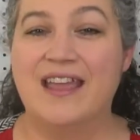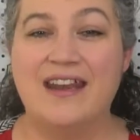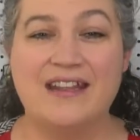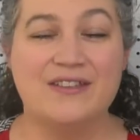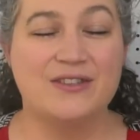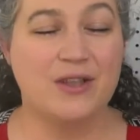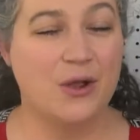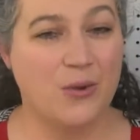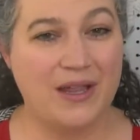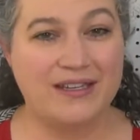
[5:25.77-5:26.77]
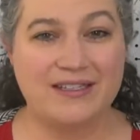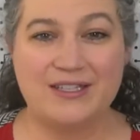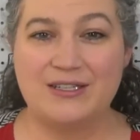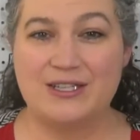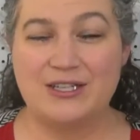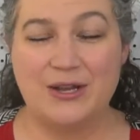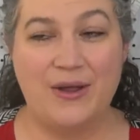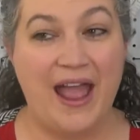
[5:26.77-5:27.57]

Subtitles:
It is so quick to do,